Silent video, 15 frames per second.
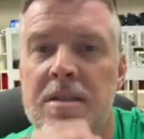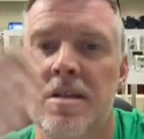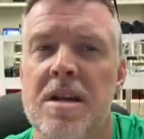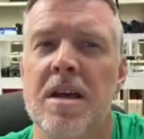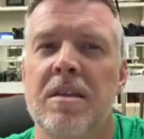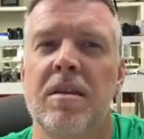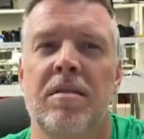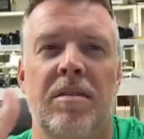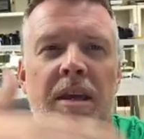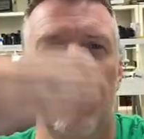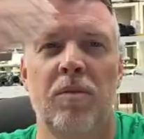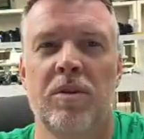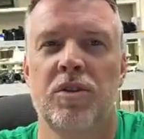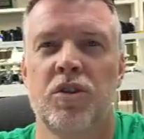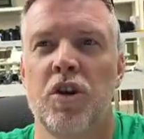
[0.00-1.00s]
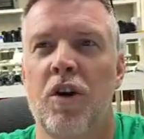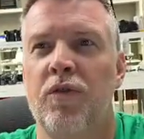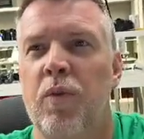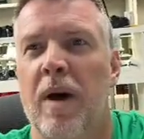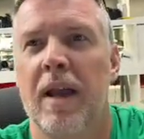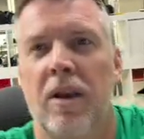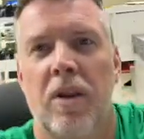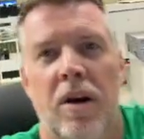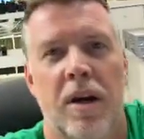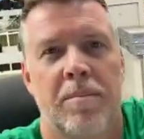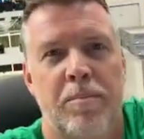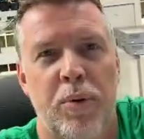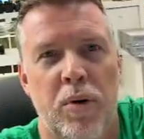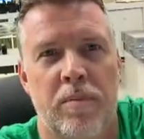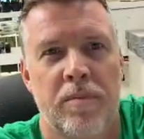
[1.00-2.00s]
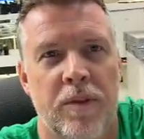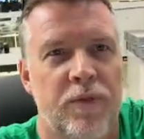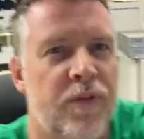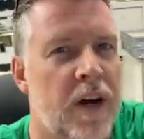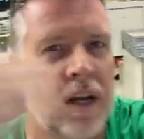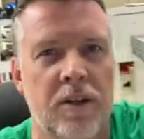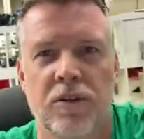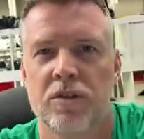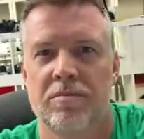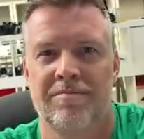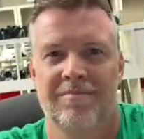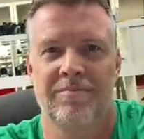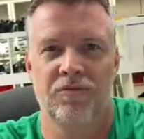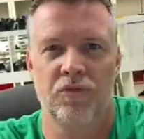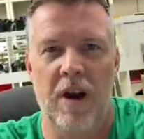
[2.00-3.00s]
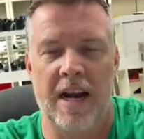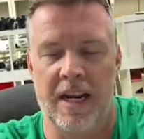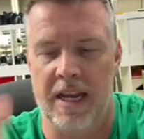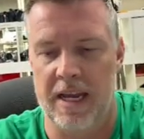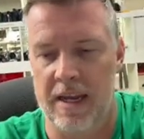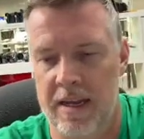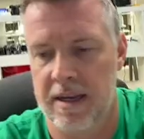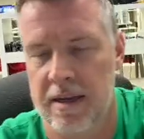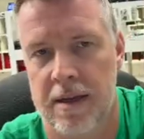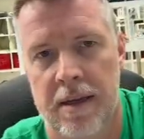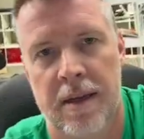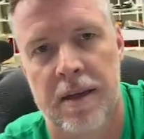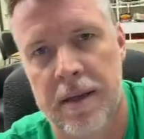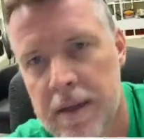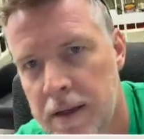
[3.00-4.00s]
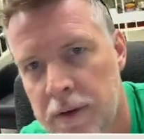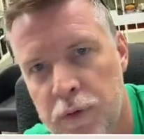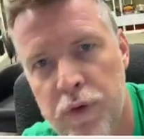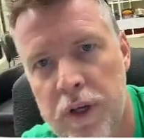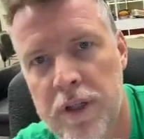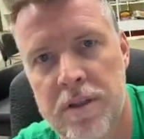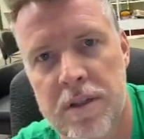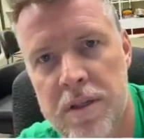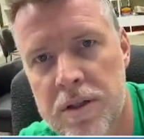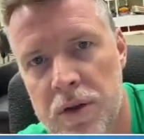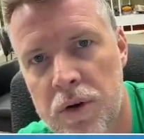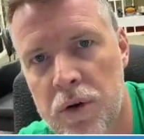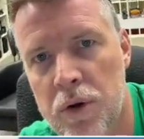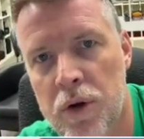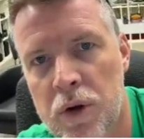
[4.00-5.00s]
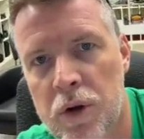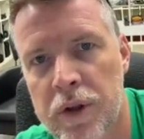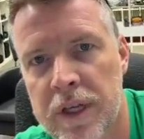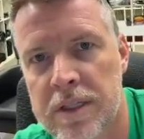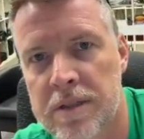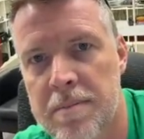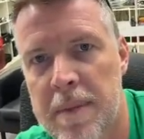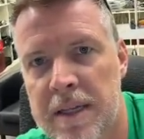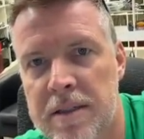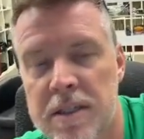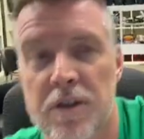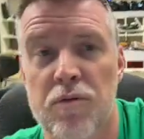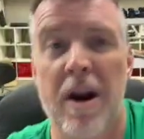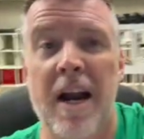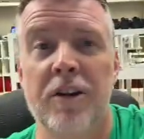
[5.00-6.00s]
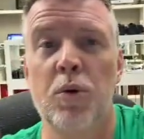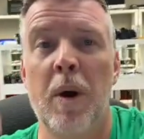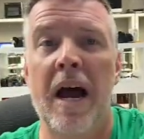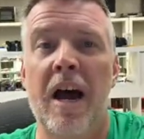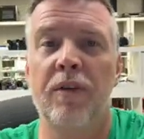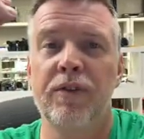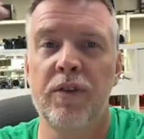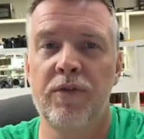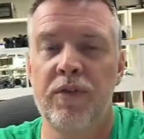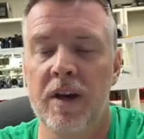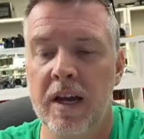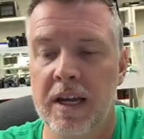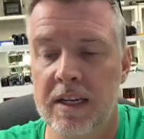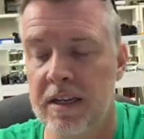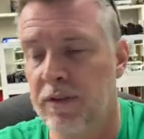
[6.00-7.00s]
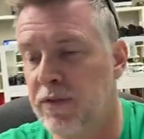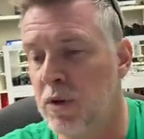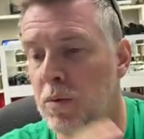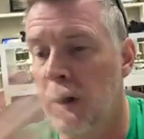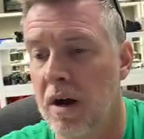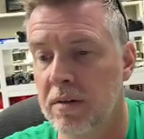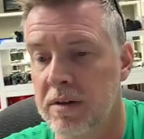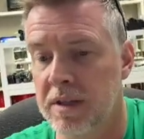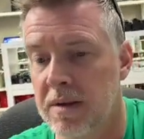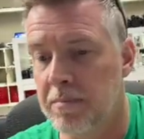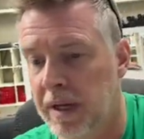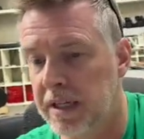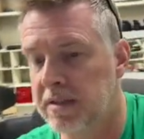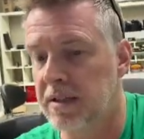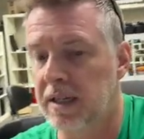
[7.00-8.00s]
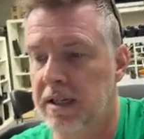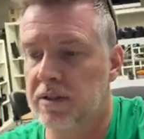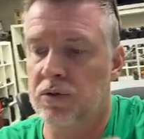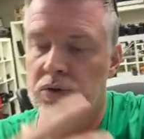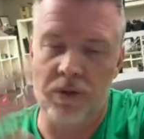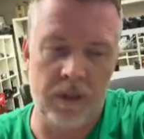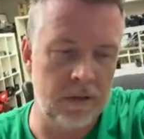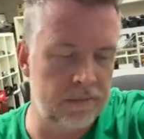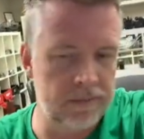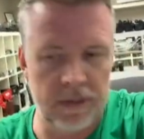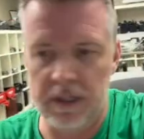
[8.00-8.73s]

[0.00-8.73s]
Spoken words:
another thing with software. Look, boom, file's ready. Versus all this messing around. You have to find, if you are in the business or you're